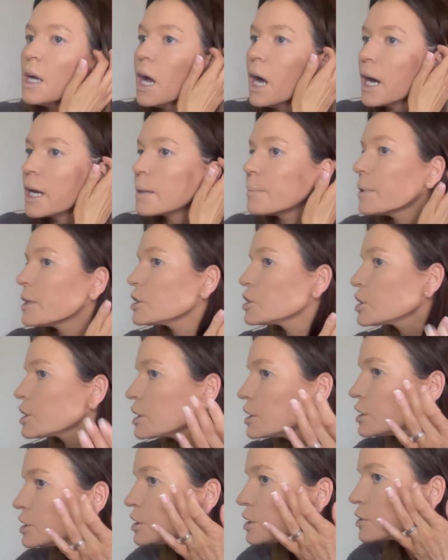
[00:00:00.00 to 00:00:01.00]
and I'm actually
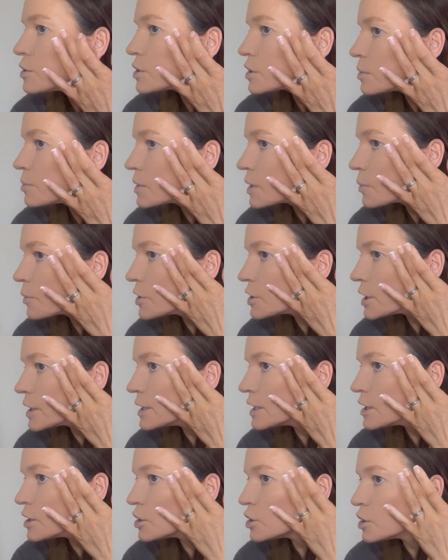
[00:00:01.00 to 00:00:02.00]
going to do something which I
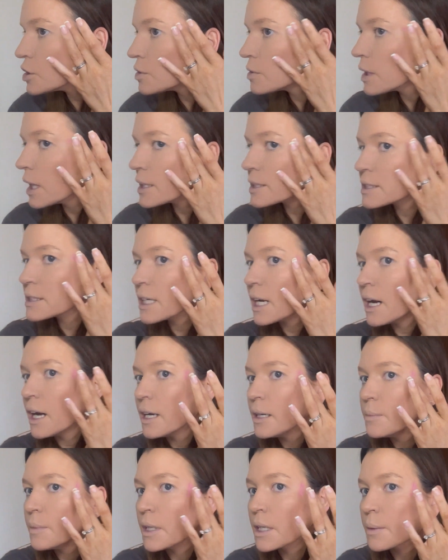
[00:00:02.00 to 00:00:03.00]
didn't do last
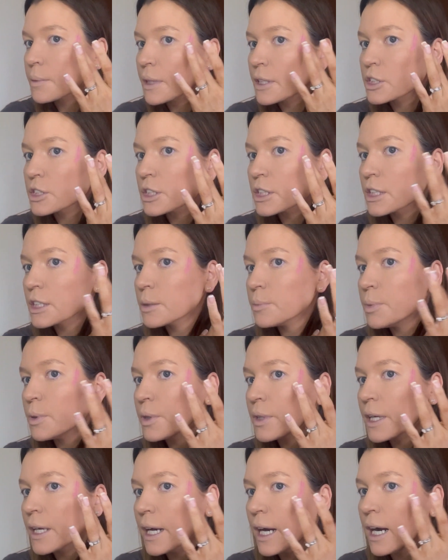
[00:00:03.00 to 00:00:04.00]
time, and I'm actually going to put
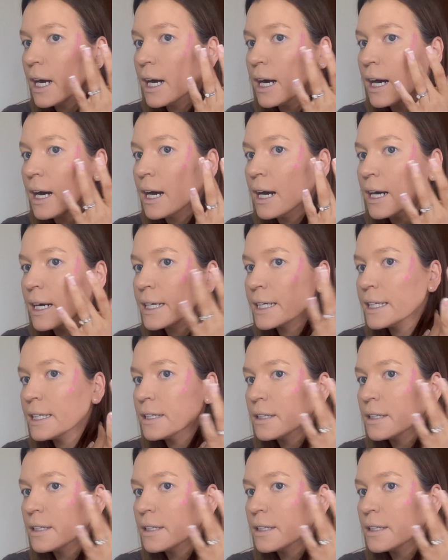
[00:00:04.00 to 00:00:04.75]
it high